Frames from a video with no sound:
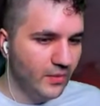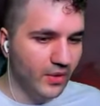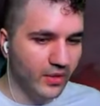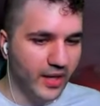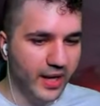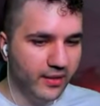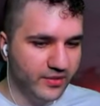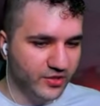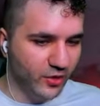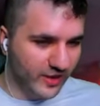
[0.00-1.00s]
Okay,
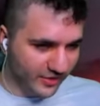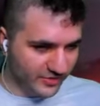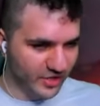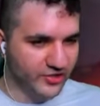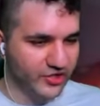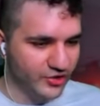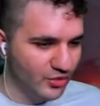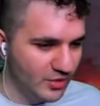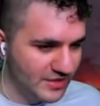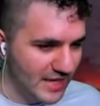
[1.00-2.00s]
let's go and get our Dark Slick
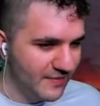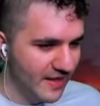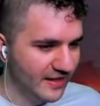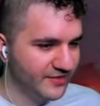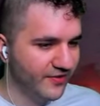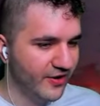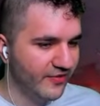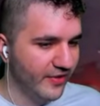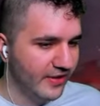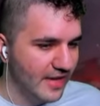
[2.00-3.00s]
Shores down. That is very,
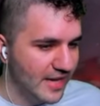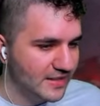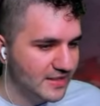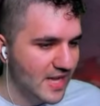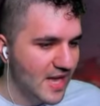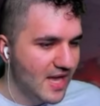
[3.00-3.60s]
very nice.